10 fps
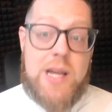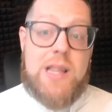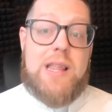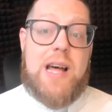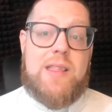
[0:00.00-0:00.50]

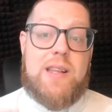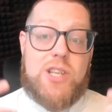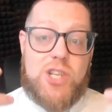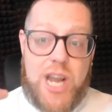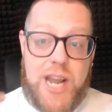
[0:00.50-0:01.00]
that the
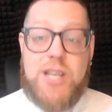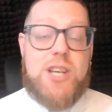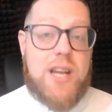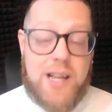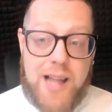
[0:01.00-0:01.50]

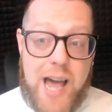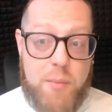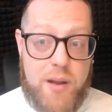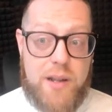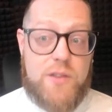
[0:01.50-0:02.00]
changing
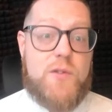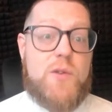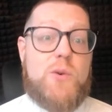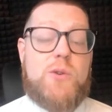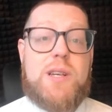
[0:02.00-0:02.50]
climate is
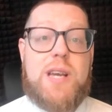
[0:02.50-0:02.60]
fueled